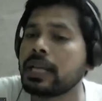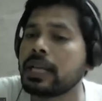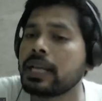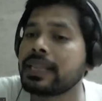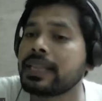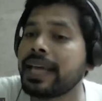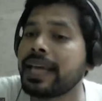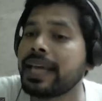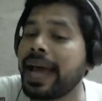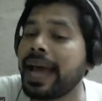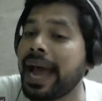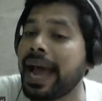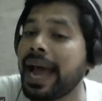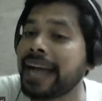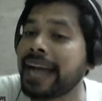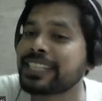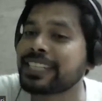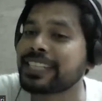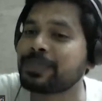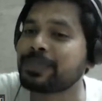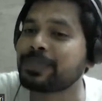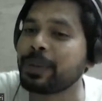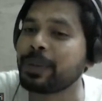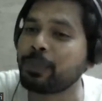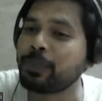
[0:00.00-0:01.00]
They
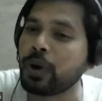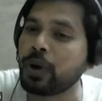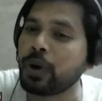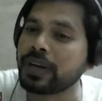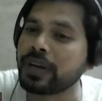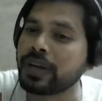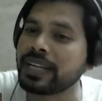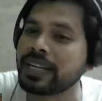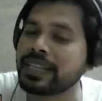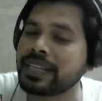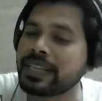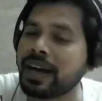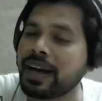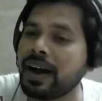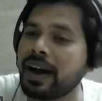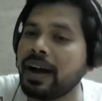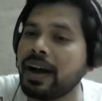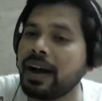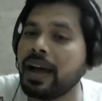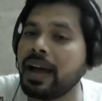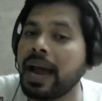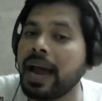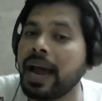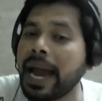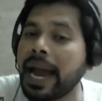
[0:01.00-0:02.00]
acts by blocking the
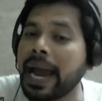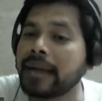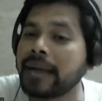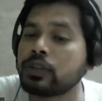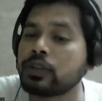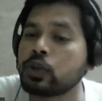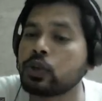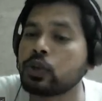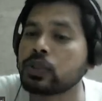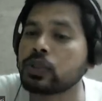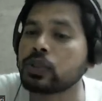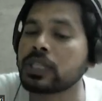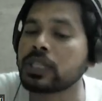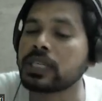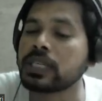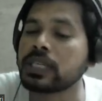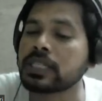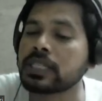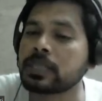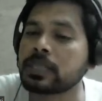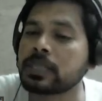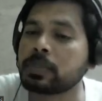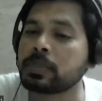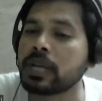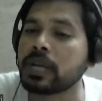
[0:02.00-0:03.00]
androgen
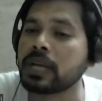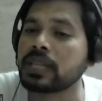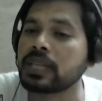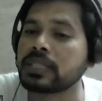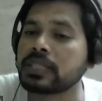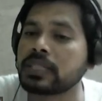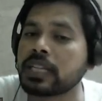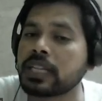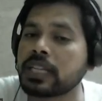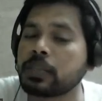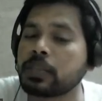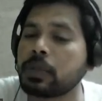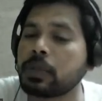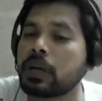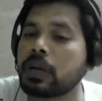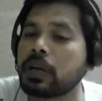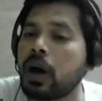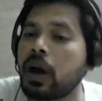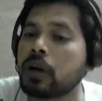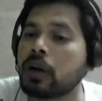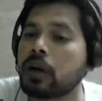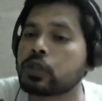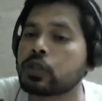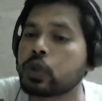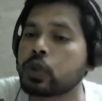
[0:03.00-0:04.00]
receptors, nothing but
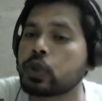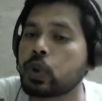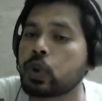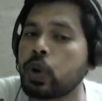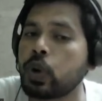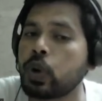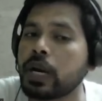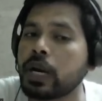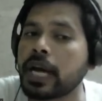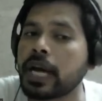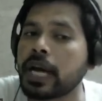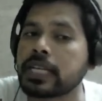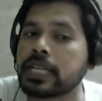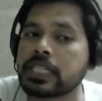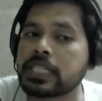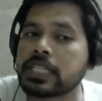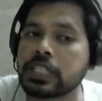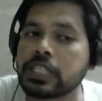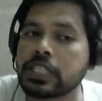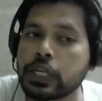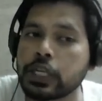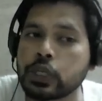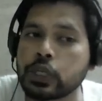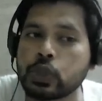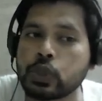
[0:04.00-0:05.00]
also called as
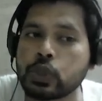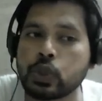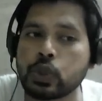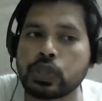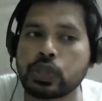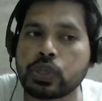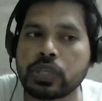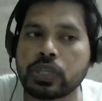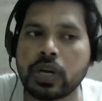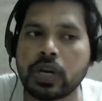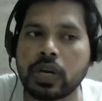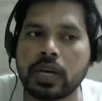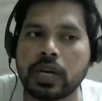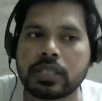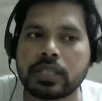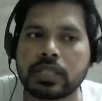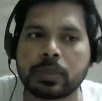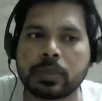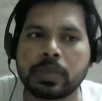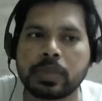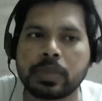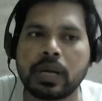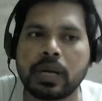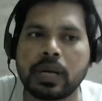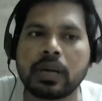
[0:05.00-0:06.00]
testosterone
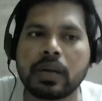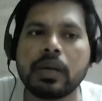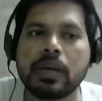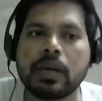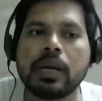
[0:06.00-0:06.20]
receptor.